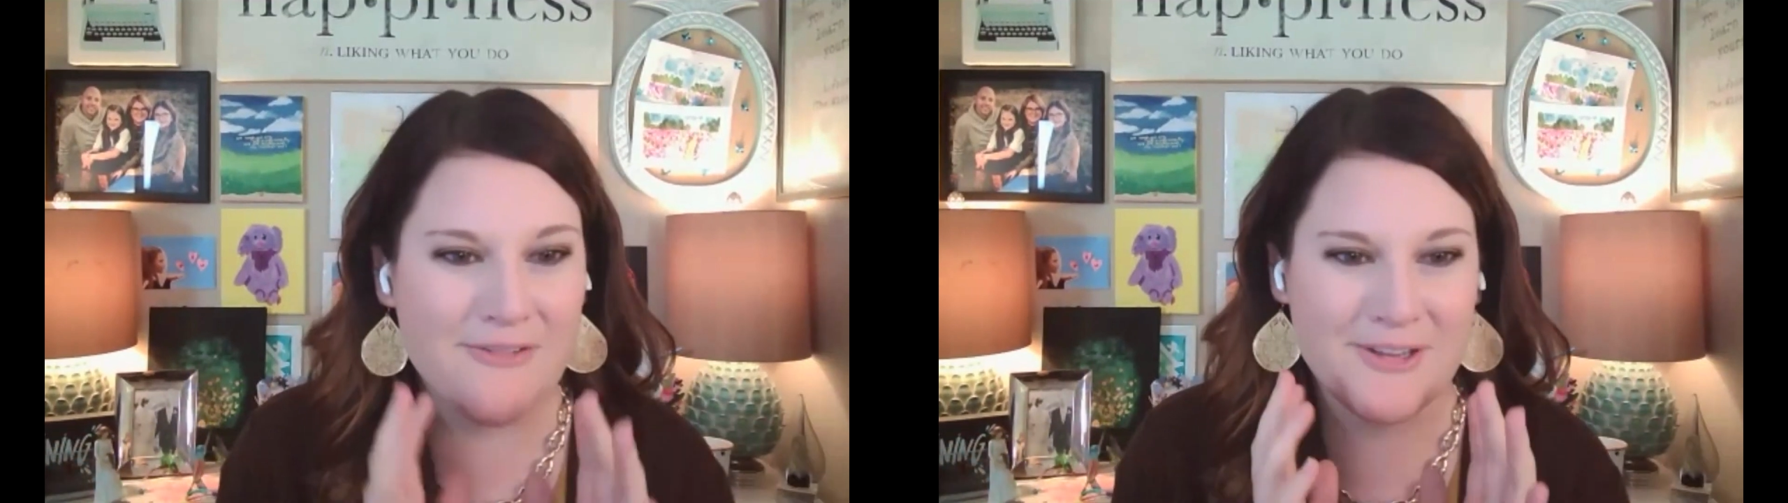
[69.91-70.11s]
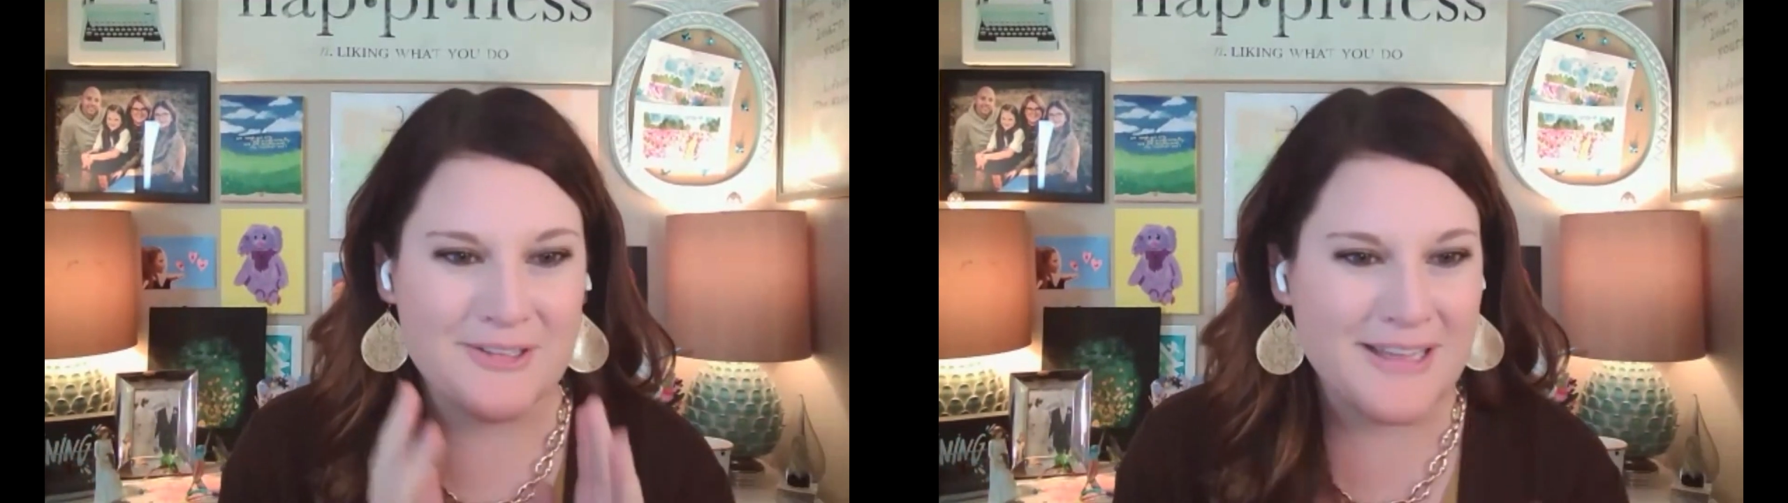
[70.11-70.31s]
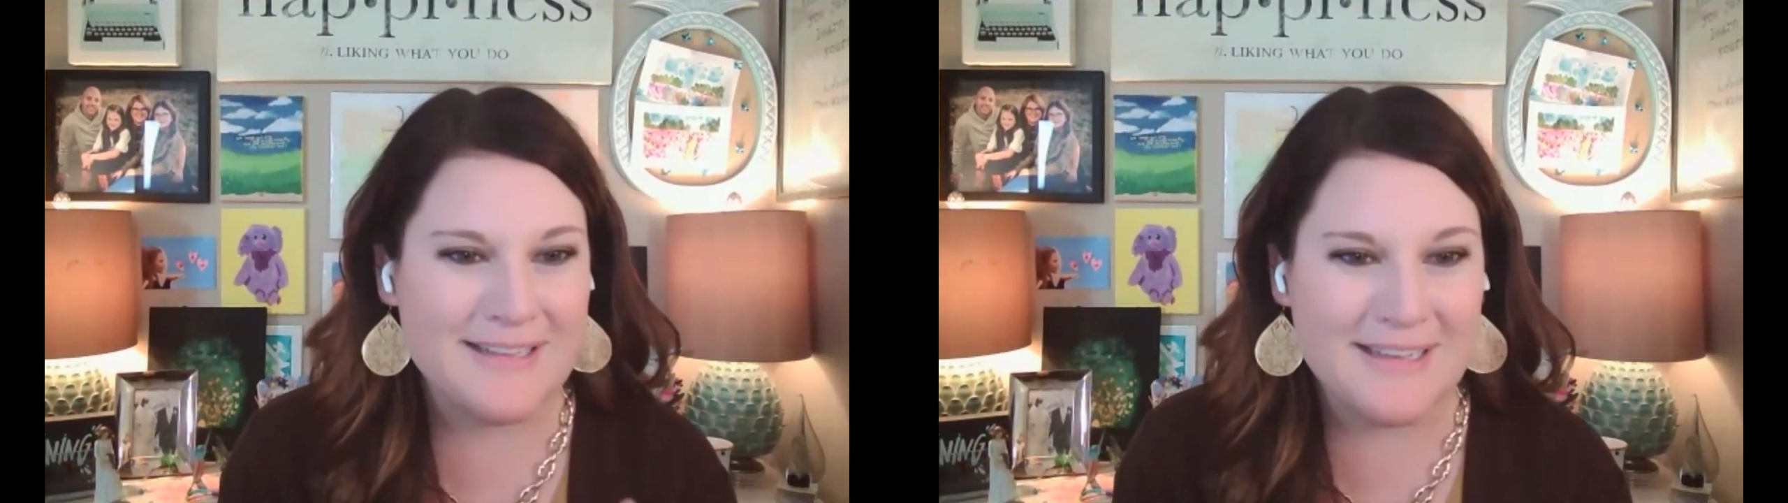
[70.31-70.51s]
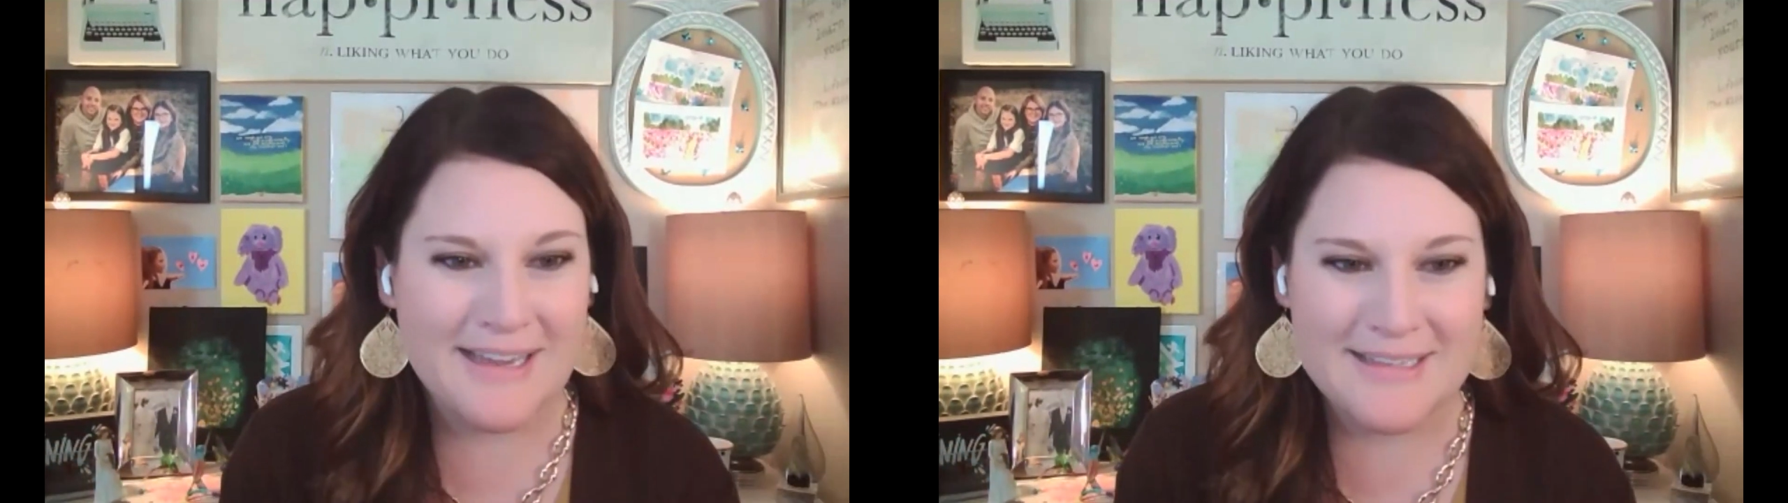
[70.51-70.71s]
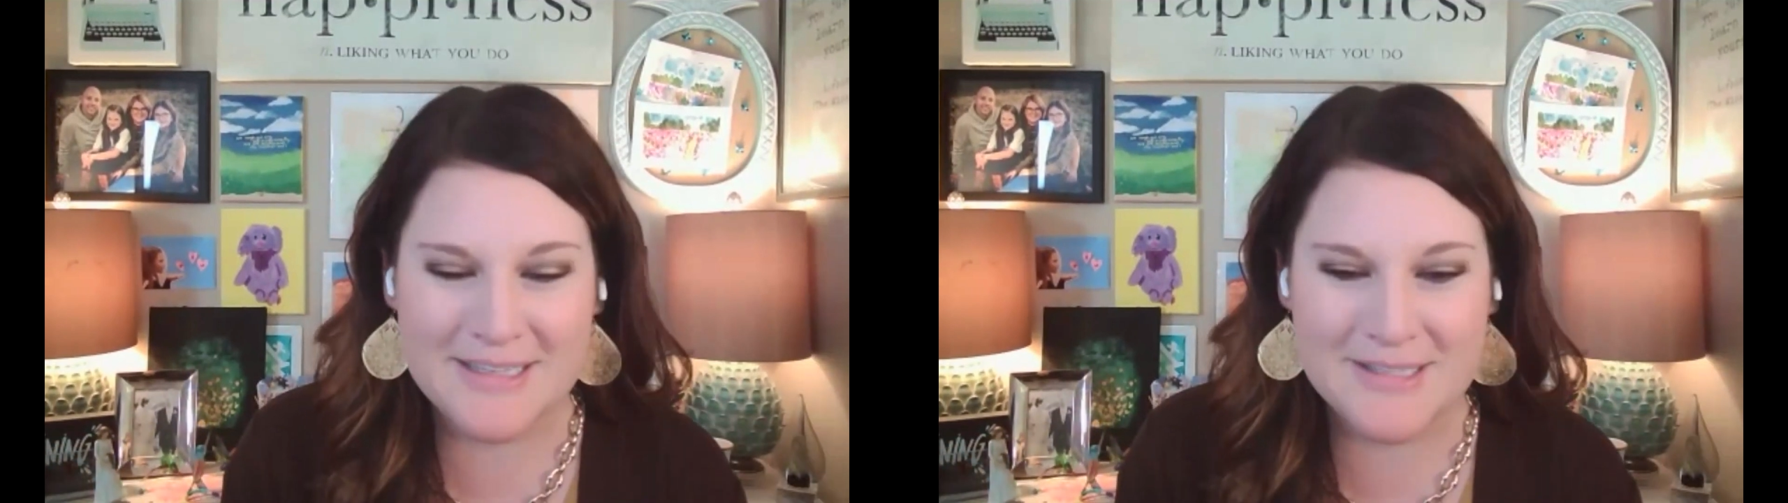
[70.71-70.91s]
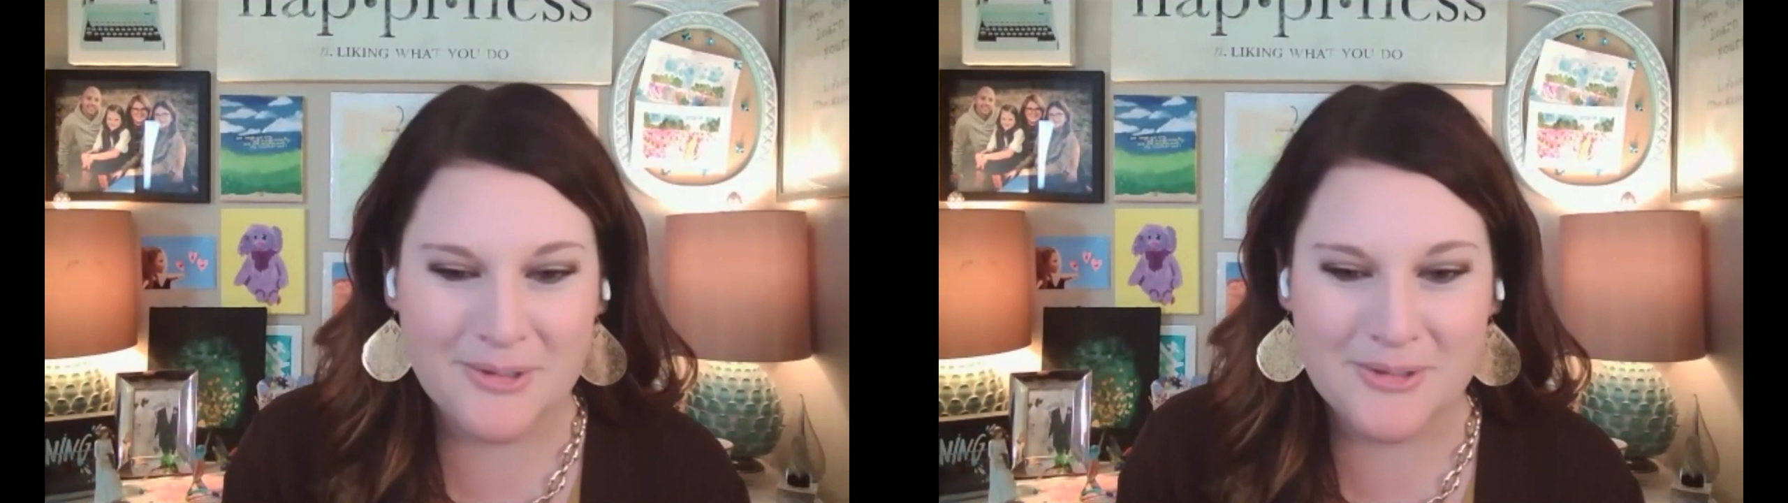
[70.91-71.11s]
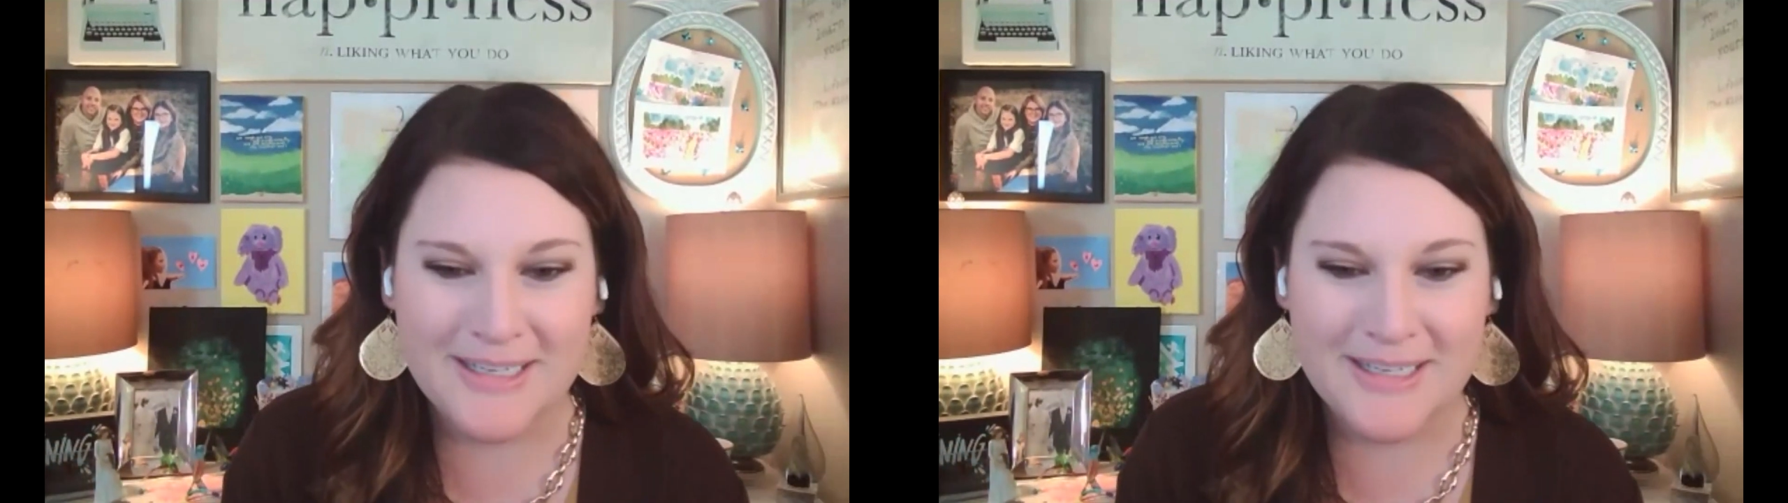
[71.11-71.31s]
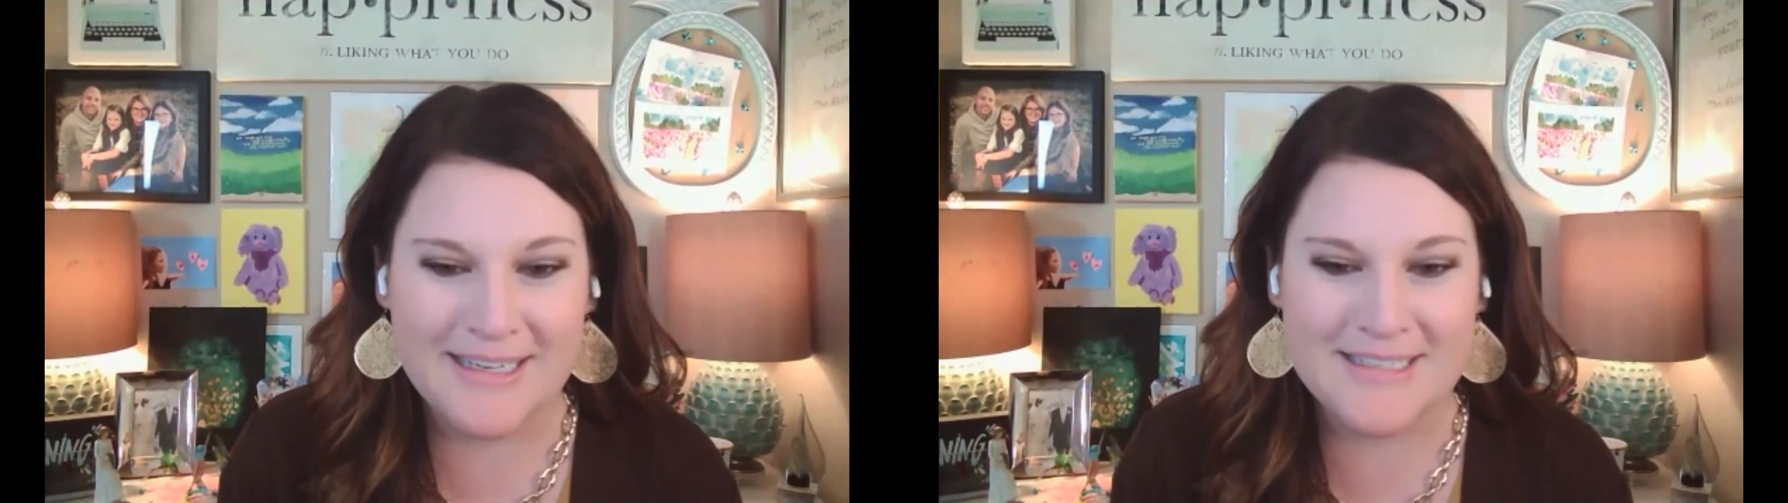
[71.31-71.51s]
and that's what we're
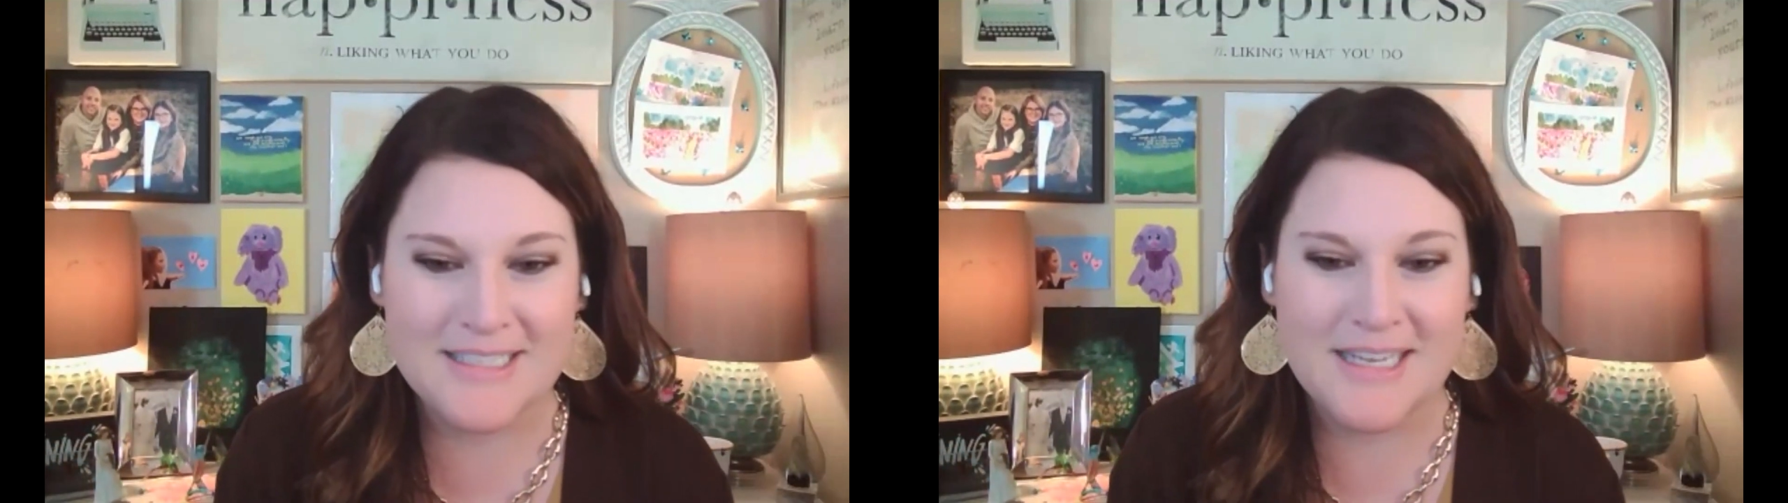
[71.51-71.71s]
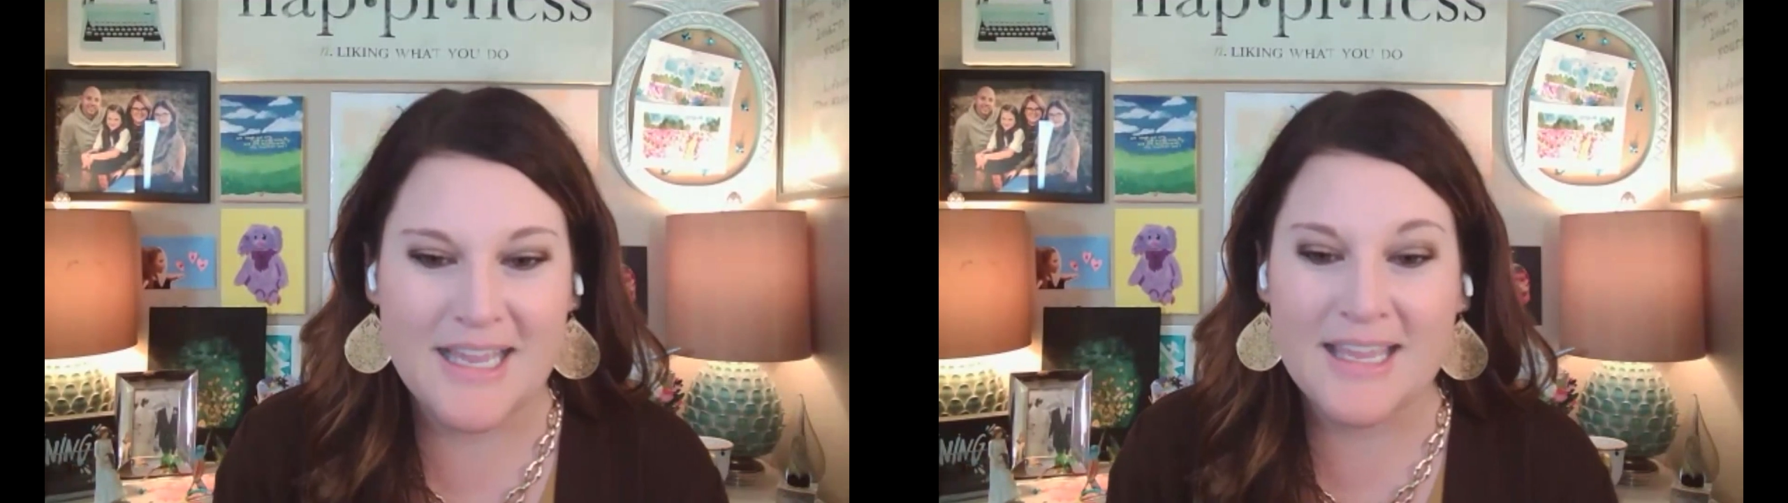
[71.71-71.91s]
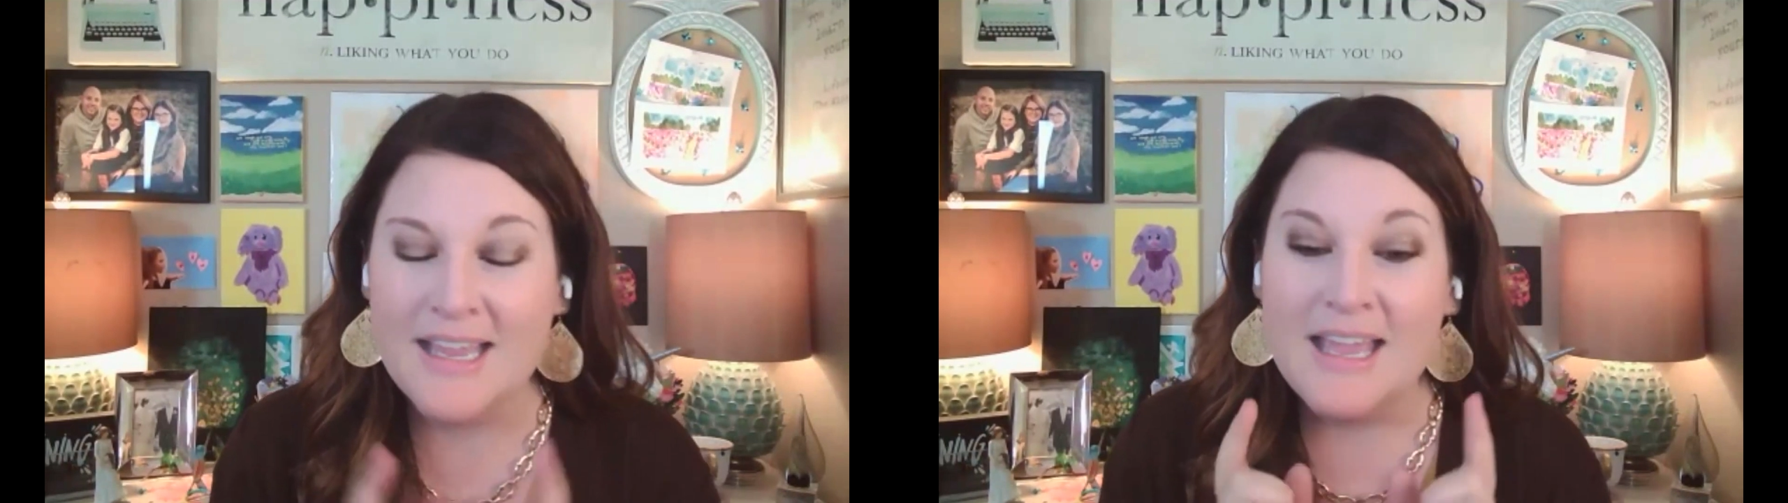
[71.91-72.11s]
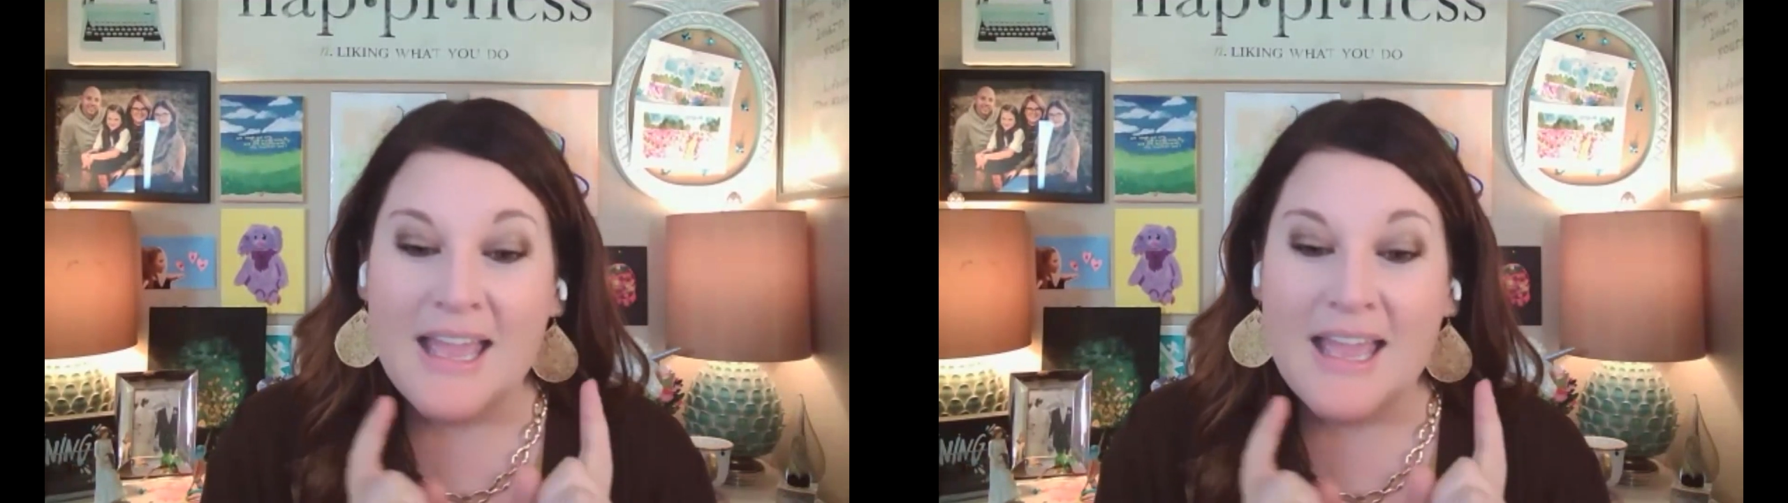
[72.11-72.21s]
going to get today.